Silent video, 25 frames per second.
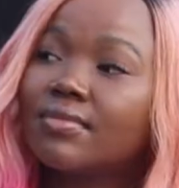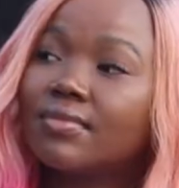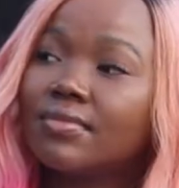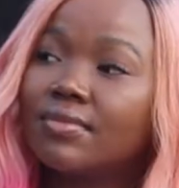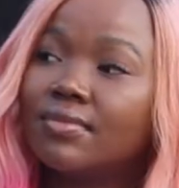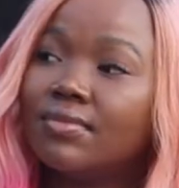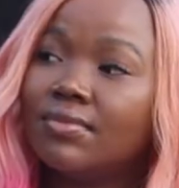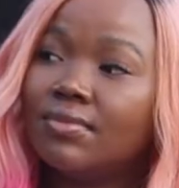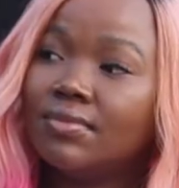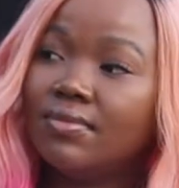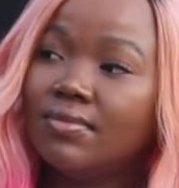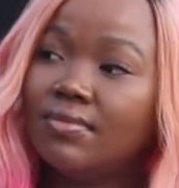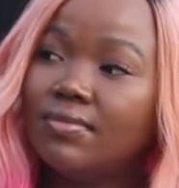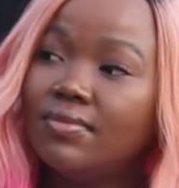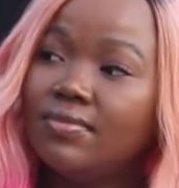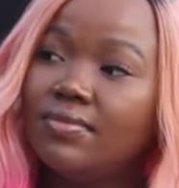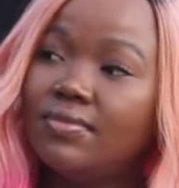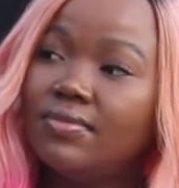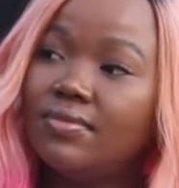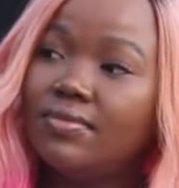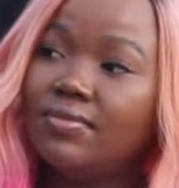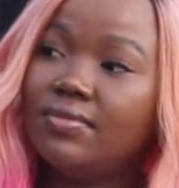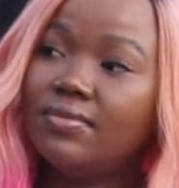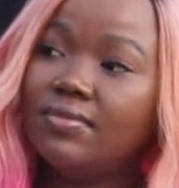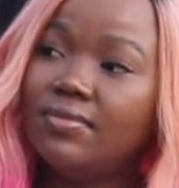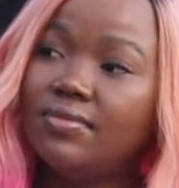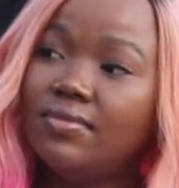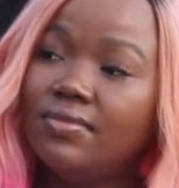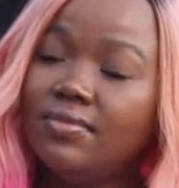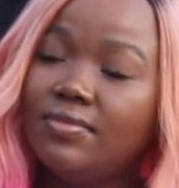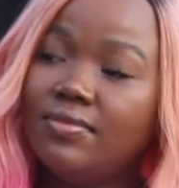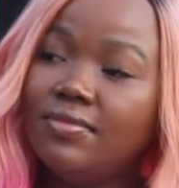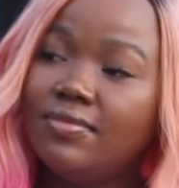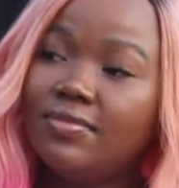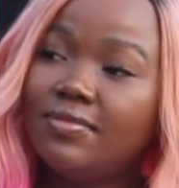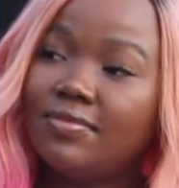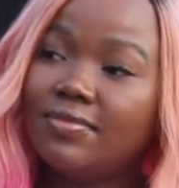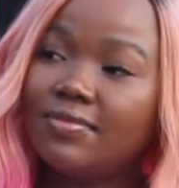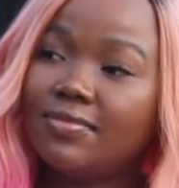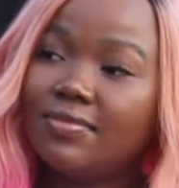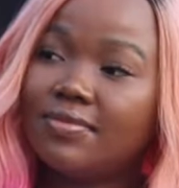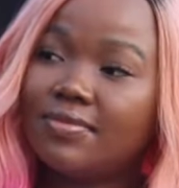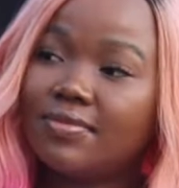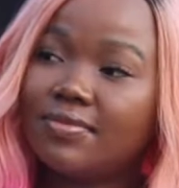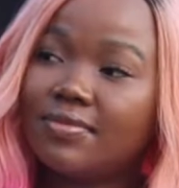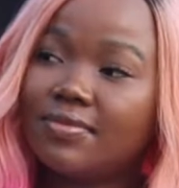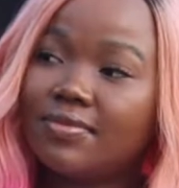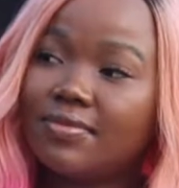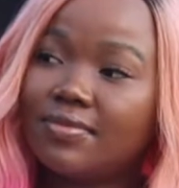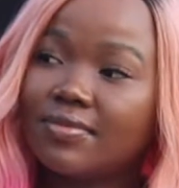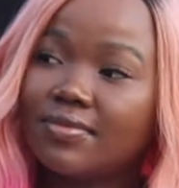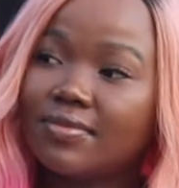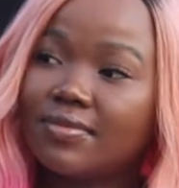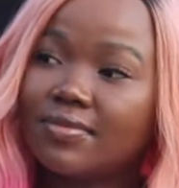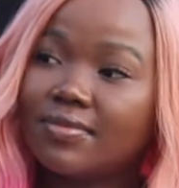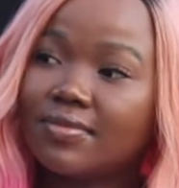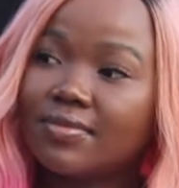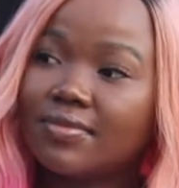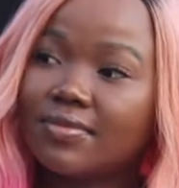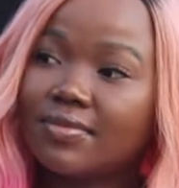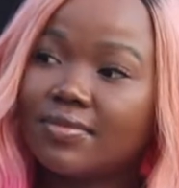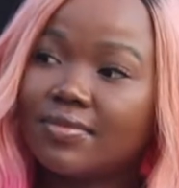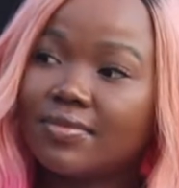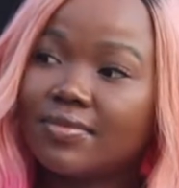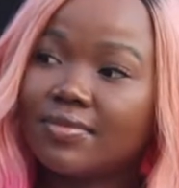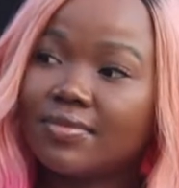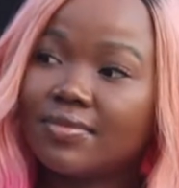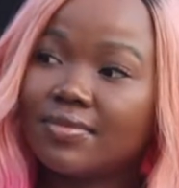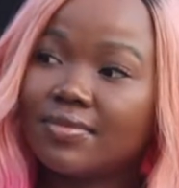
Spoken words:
The person shown says nothing.